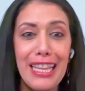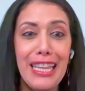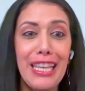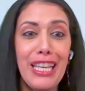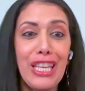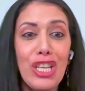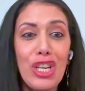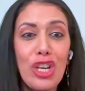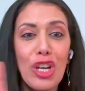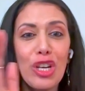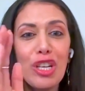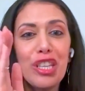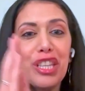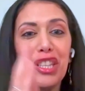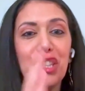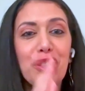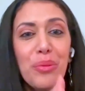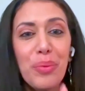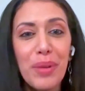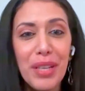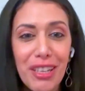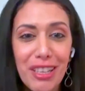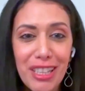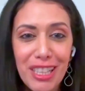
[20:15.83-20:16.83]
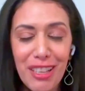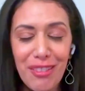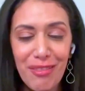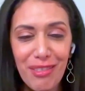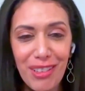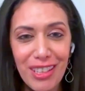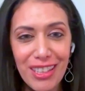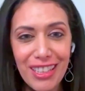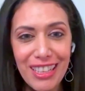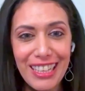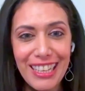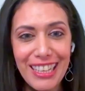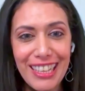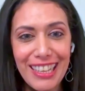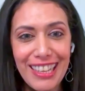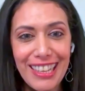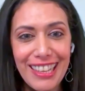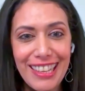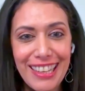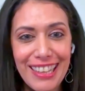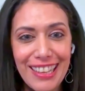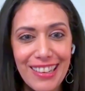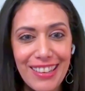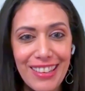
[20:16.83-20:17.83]
Then you go to the queer
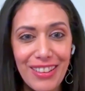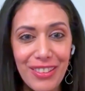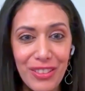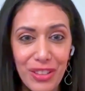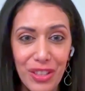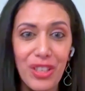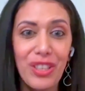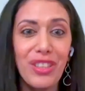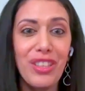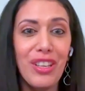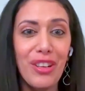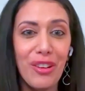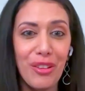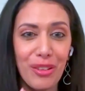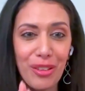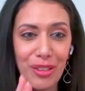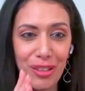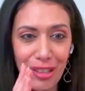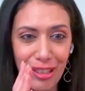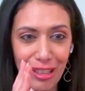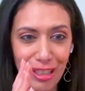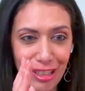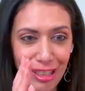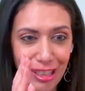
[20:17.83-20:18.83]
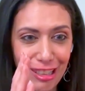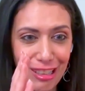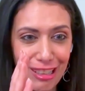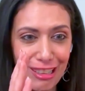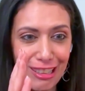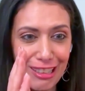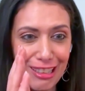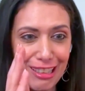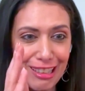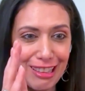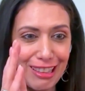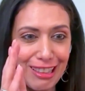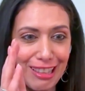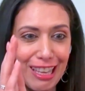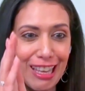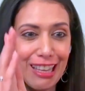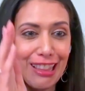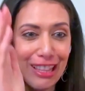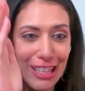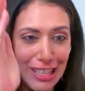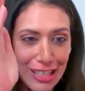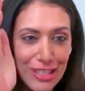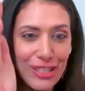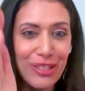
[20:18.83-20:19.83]
community, or
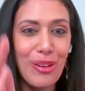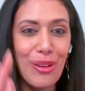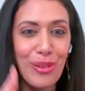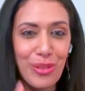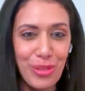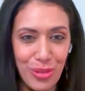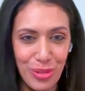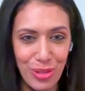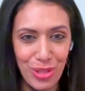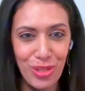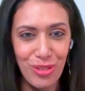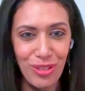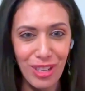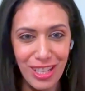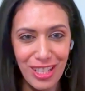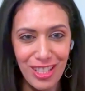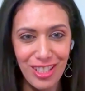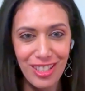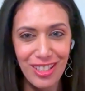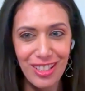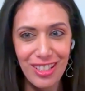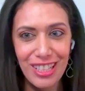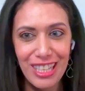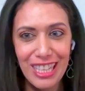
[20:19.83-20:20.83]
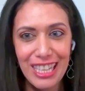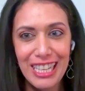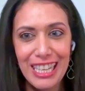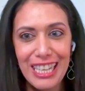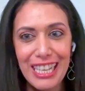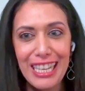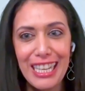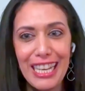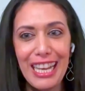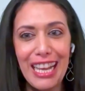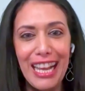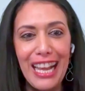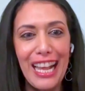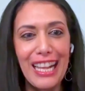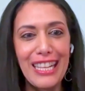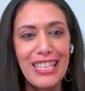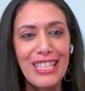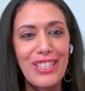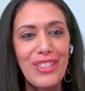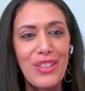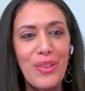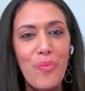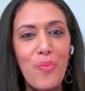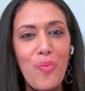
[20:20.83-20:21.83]
in this social structure,
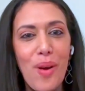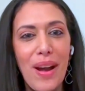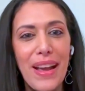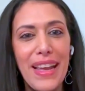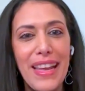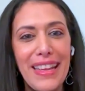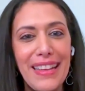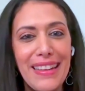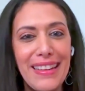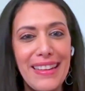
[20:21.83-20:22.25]
it's the white,